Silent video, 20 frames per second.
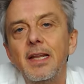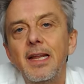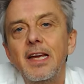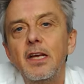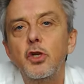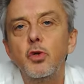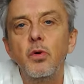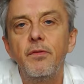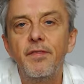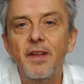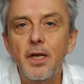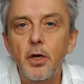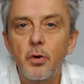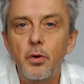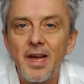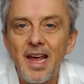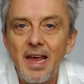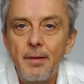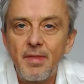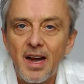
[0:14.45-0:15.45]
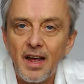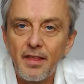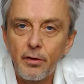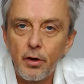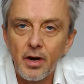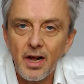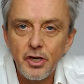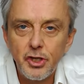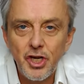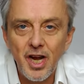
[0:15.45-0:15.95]
a link to a video game that I
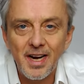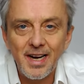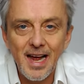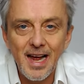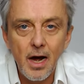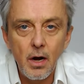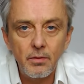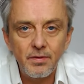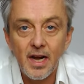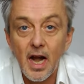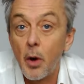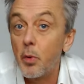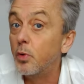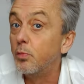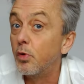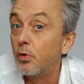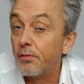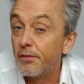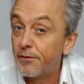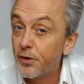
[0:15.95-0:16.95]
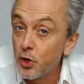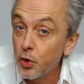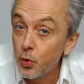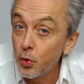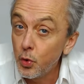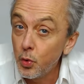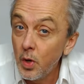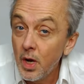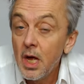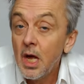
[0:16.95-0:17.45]
thought I'd check out that I would
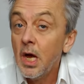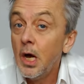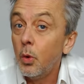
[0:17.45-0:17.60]
review